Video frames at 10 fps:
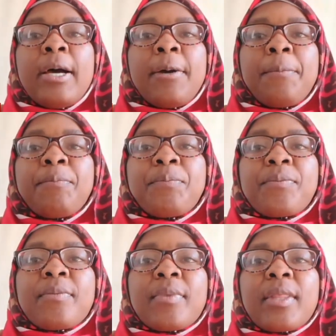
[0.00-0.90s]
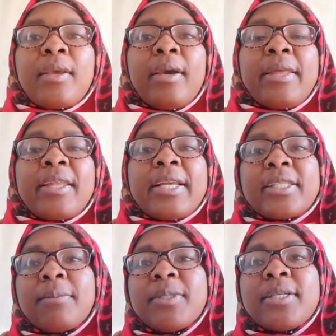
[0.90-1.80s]
And then
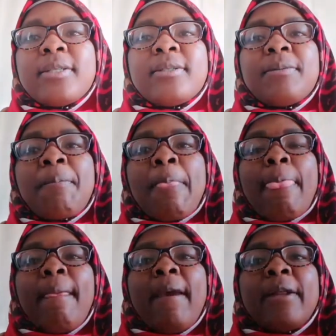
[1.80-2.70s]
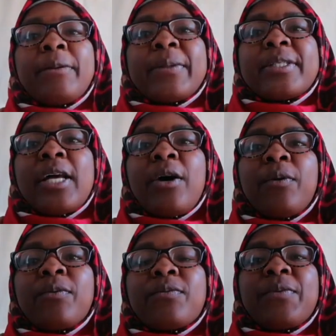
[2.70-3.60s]
exempted and was
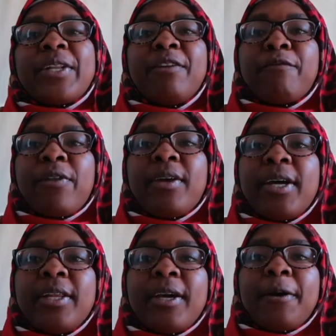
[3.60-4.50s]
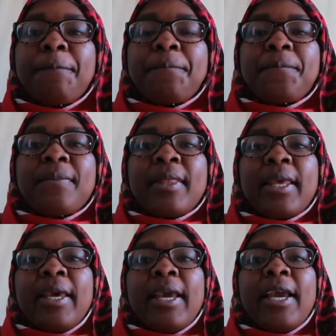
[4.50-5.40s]
now waiting for third year.
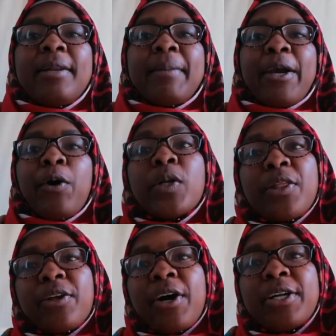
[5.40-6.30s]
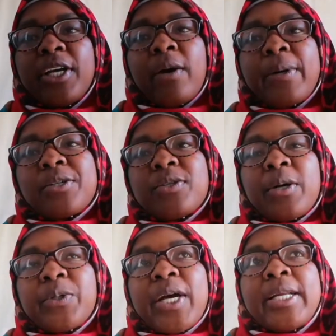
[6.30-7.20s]
And my goal in third year was to
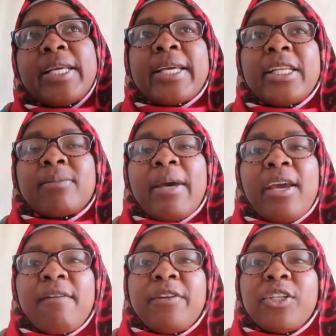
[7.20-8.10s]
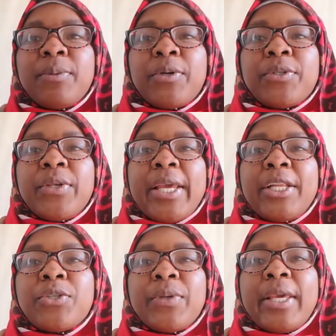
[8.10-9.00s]
now try and increase my average, because to get
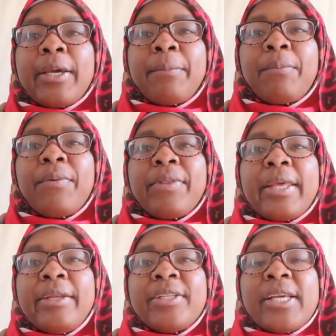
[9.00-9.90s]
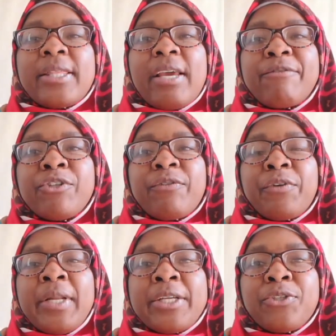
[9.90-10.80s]
into GEMP, they take the average of
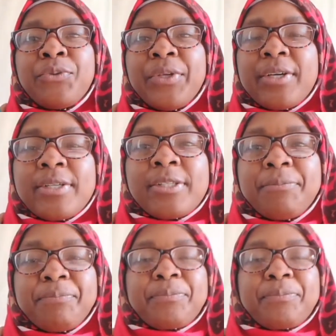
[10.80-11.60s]
your last 2 years.